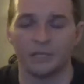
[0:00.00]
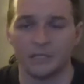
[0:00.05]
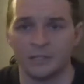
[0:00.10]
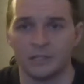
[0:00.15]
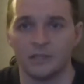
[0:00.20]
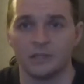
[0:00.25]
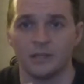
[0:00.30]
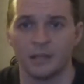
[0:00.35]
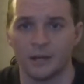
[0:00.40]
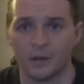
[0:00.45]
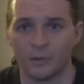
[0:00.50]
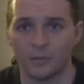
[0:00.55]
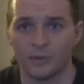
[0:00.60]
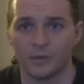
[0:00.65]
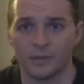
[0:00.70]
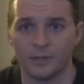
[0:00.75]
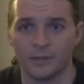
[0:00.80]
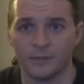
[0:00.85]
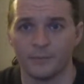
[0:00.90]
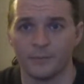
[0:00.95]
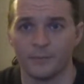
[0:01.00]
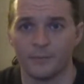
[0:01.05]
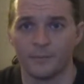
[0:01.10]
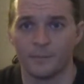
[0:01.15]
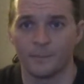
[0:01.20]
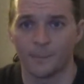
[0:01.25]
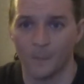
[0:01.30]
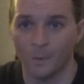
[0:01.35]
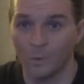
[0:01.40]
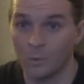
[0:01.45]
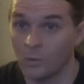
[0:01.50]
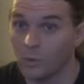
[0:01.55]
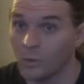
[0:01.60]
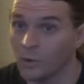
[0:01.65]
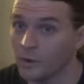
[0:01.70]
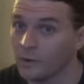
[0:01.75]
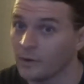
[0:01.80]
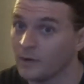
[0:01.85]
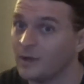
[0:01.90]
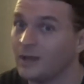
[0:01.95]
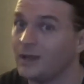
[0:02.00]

into their rhythm, or